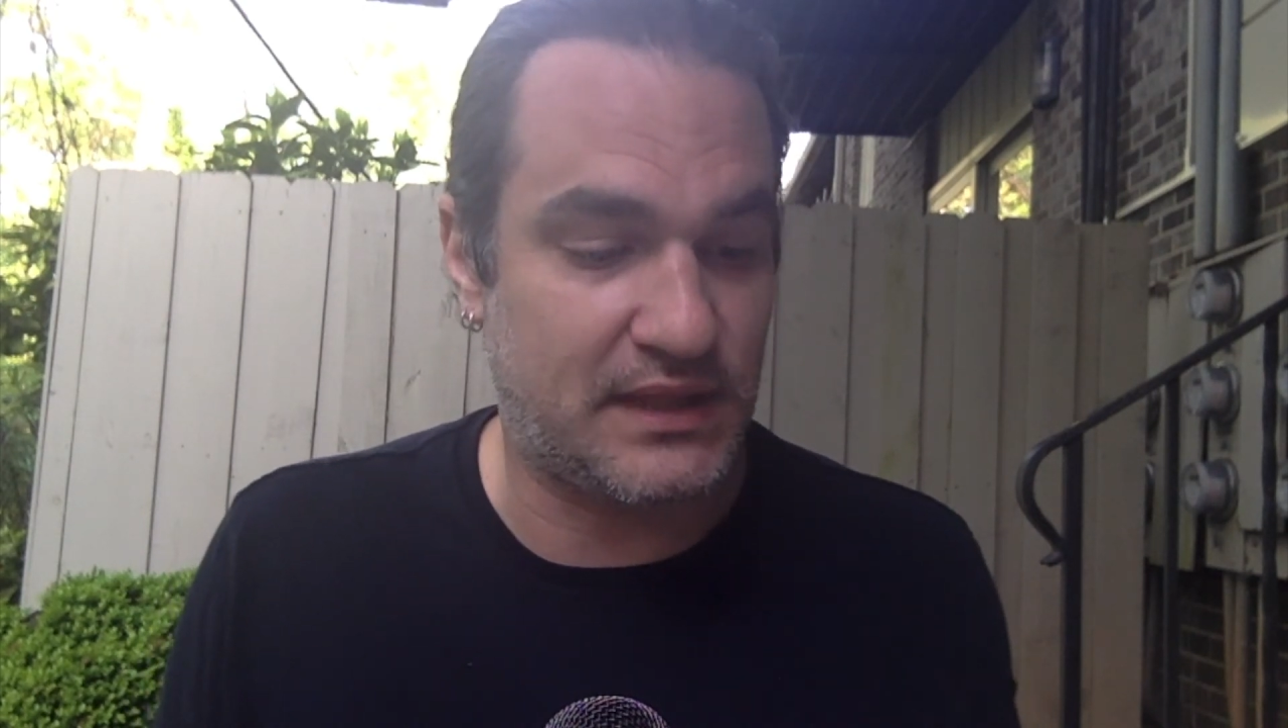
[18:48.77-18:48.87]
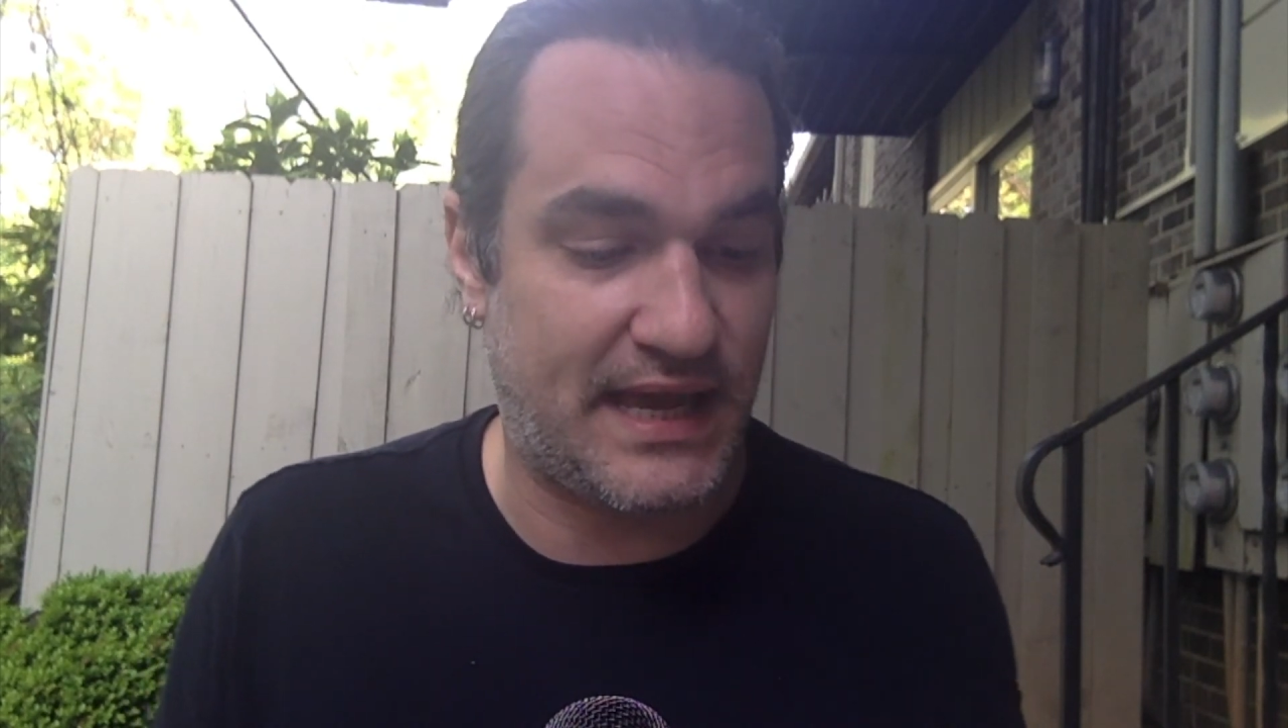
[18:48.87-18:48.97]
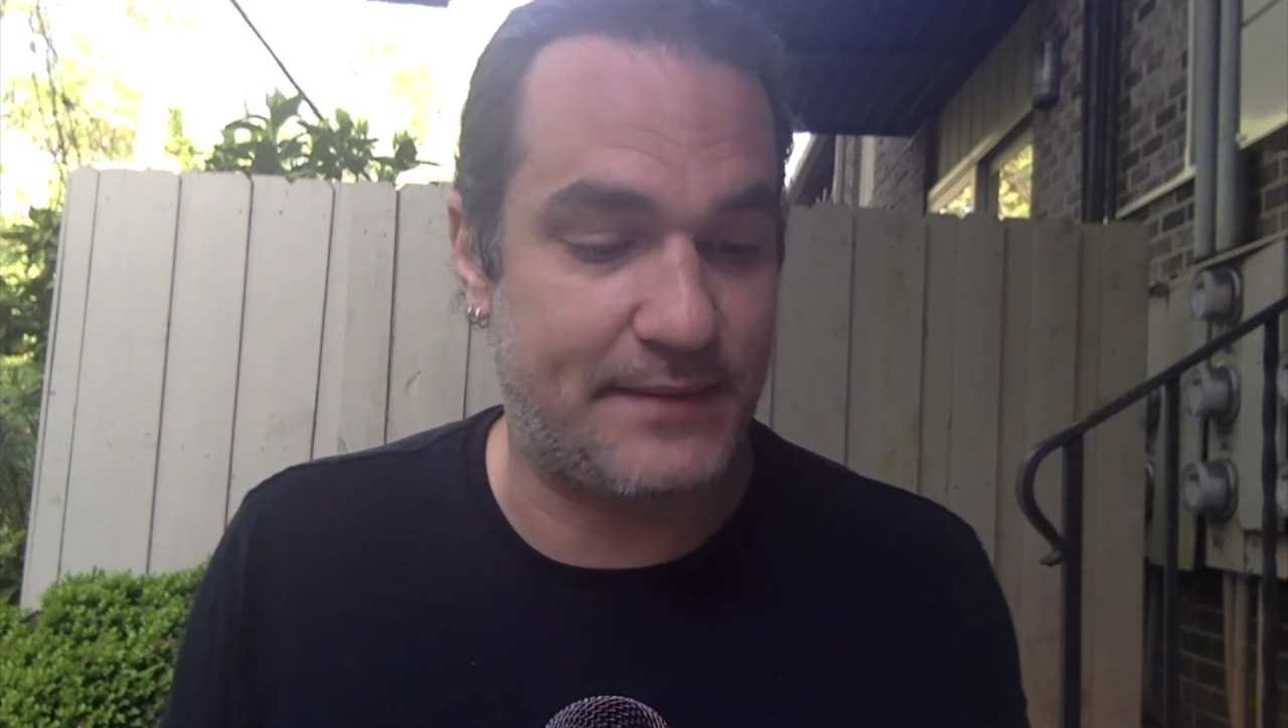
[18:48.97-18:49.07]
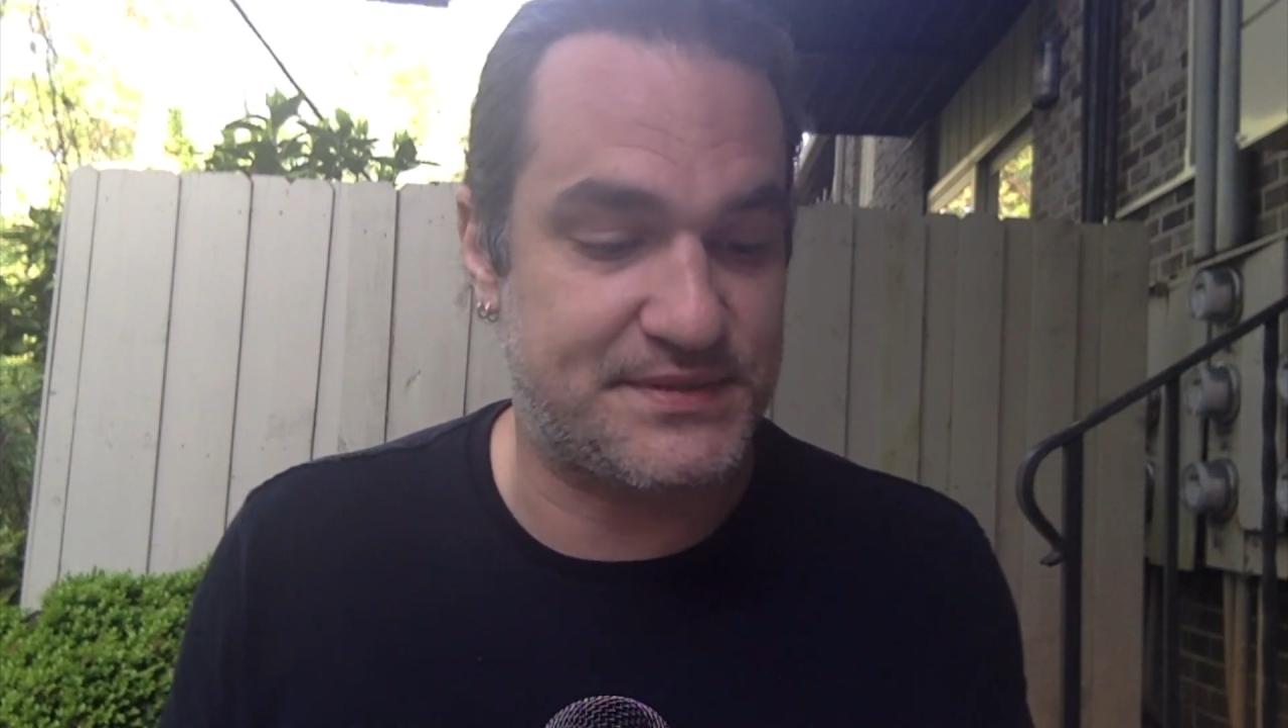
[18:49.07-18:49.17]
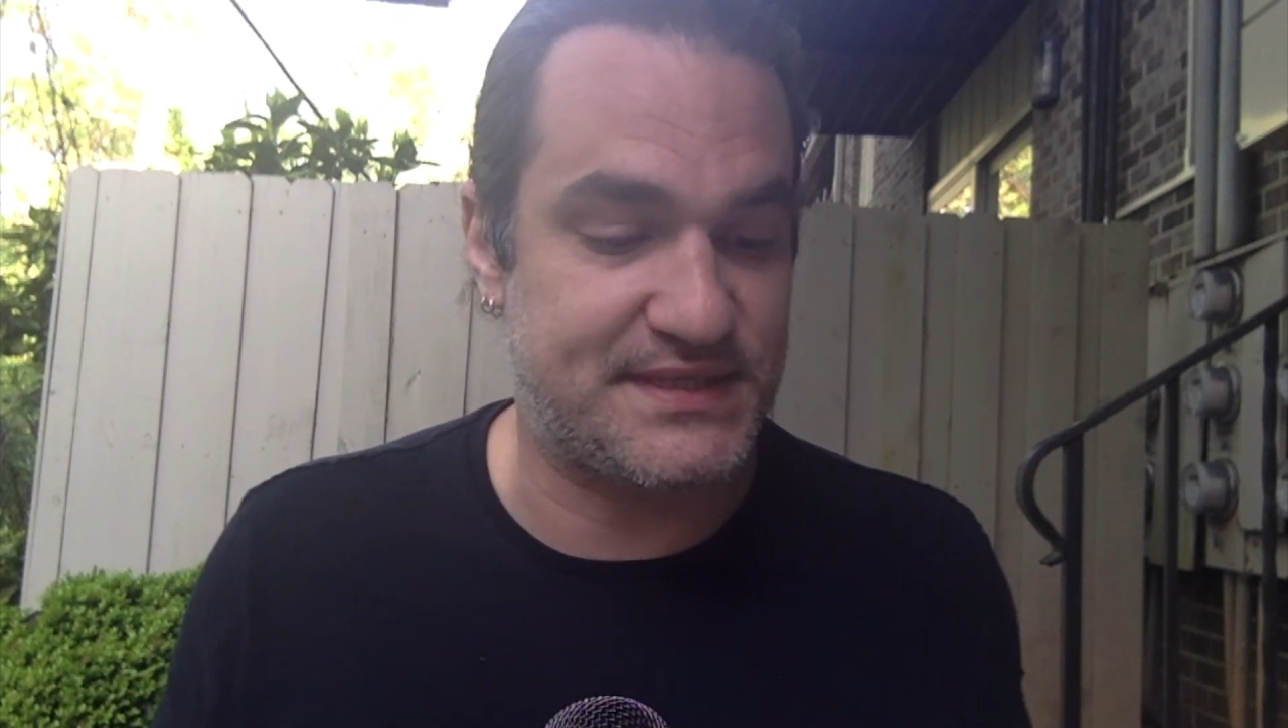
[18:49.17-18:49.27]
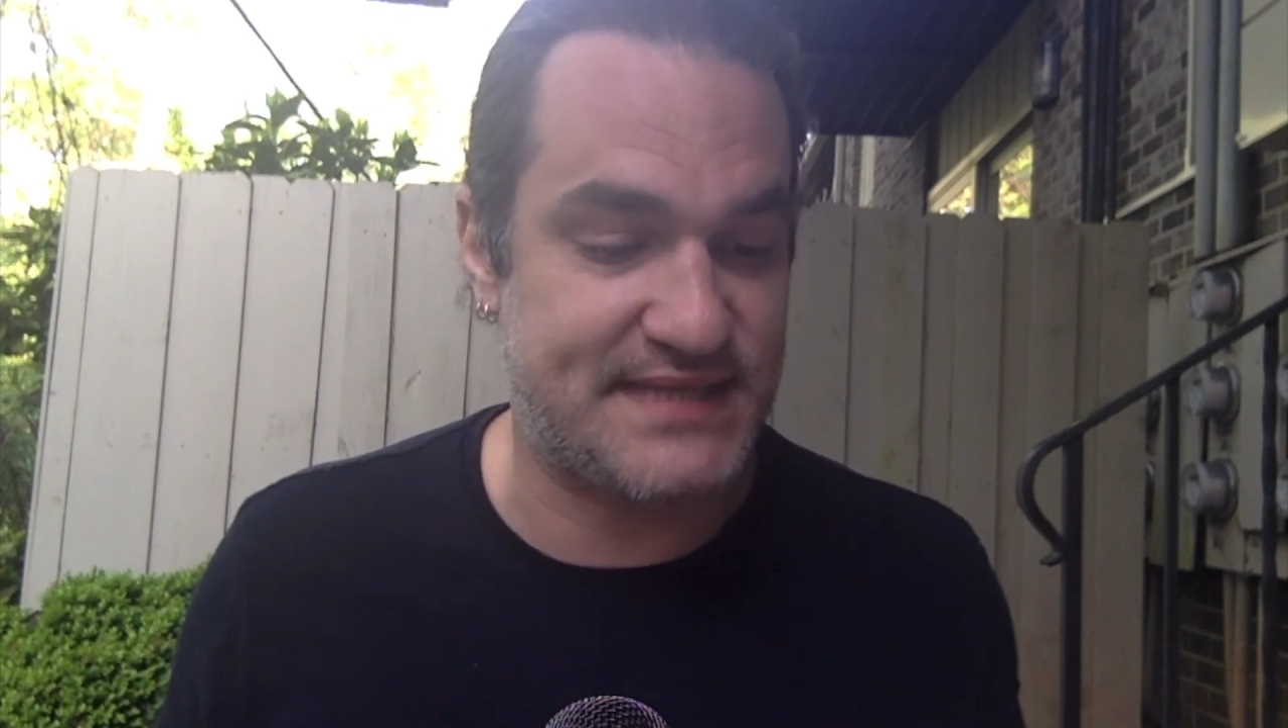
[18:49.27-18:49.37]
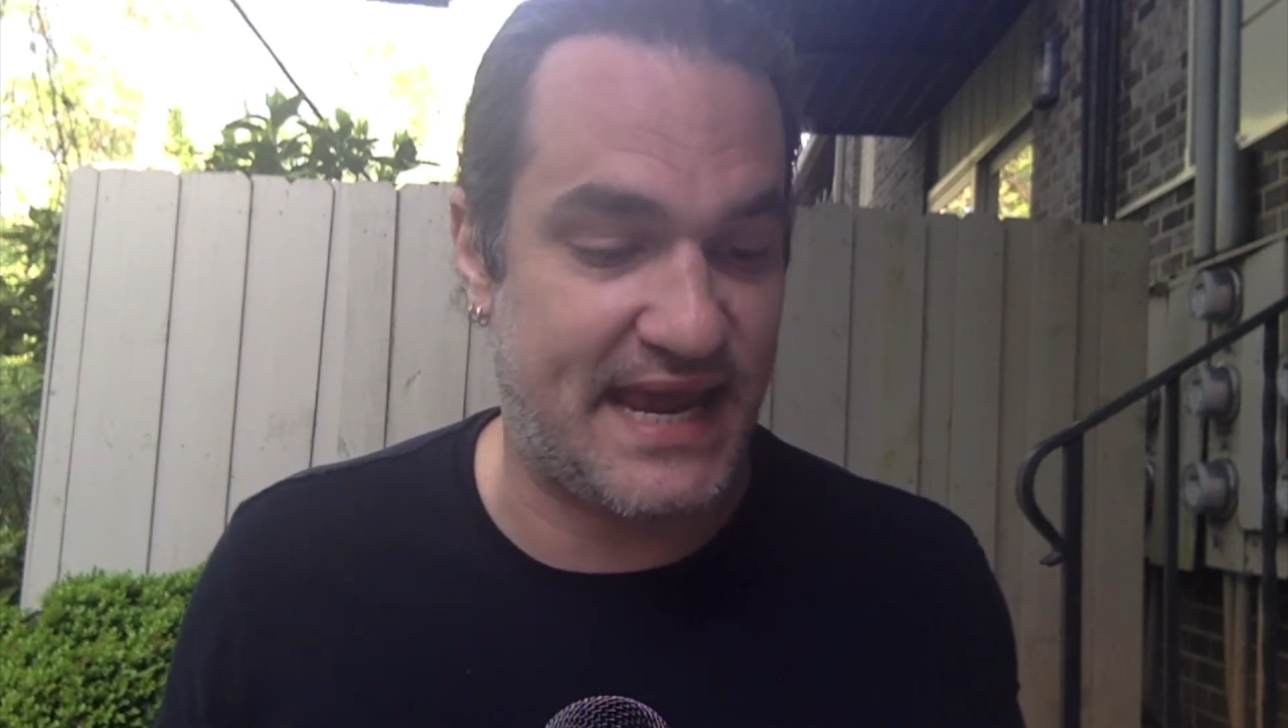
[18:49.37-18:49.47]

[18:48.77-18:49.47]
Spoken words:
claps its